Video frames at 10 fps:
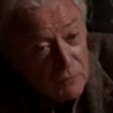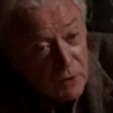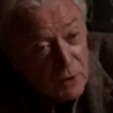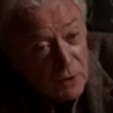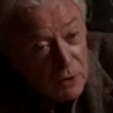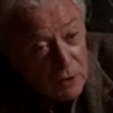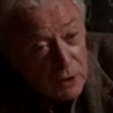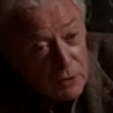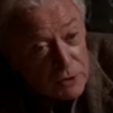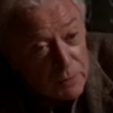depth
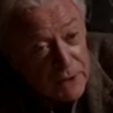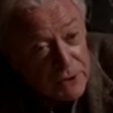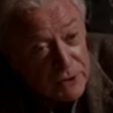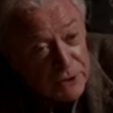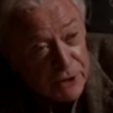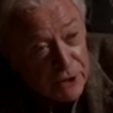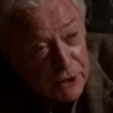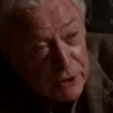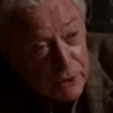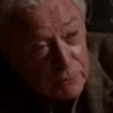kind of
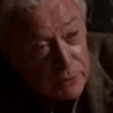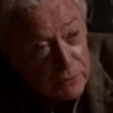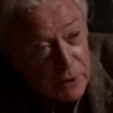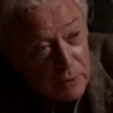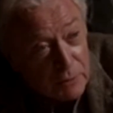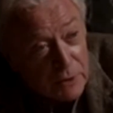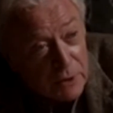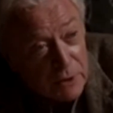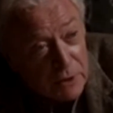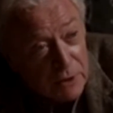feeling. It also is
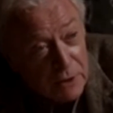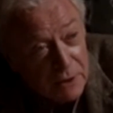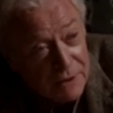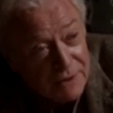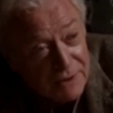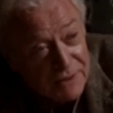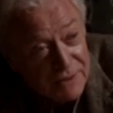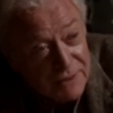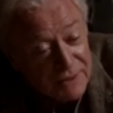just like super contrasty,